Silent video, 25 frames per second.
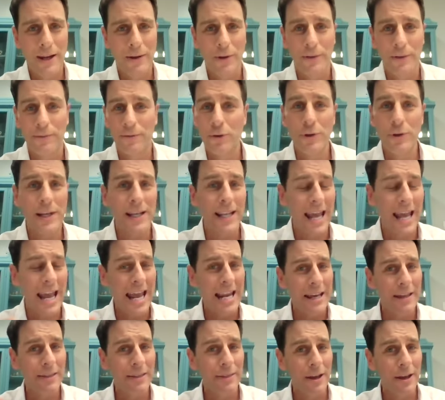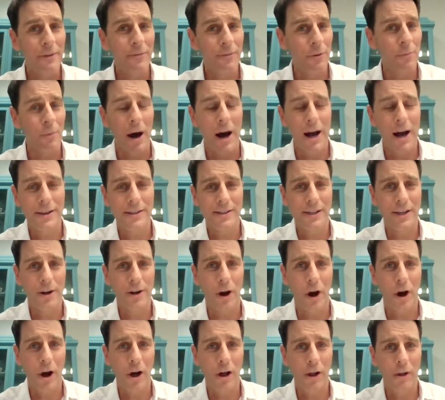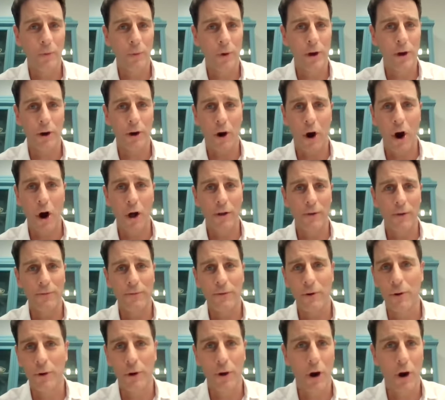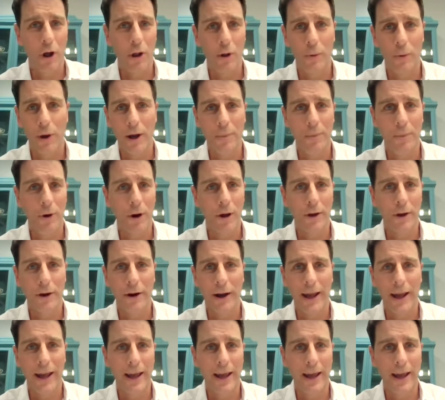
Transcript: And if you need anything from us at all, we are all a phone call away, brother.